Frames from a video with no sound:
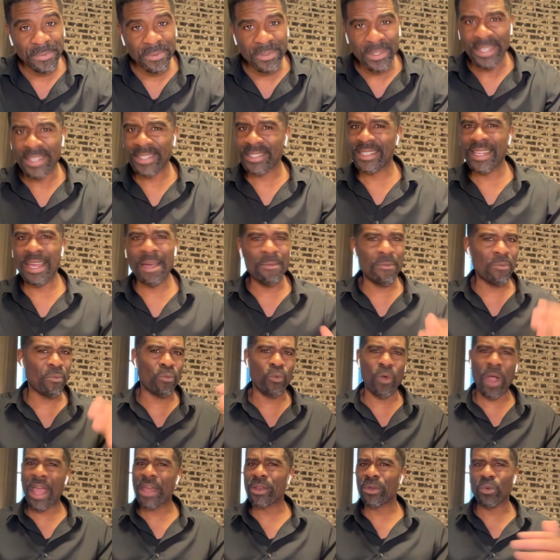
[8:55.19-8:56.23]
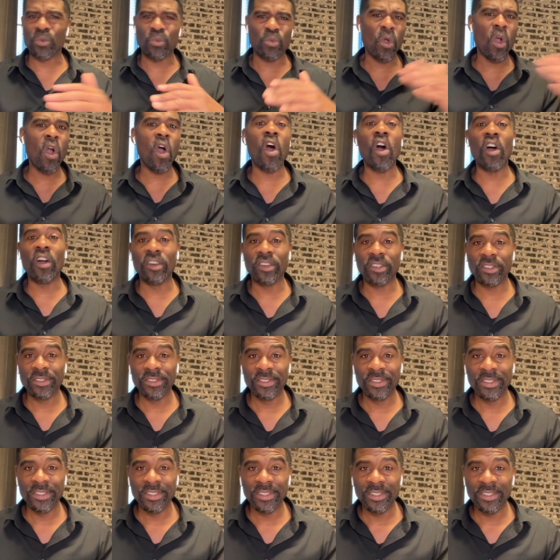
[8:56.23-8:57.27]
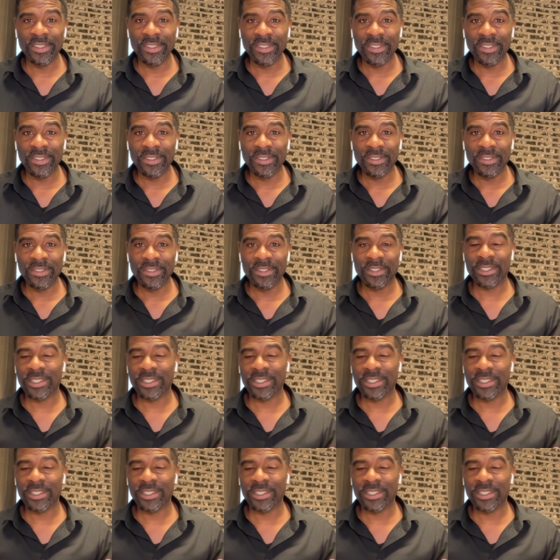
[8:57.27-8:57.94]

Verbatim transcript: It's not right or wrong, it's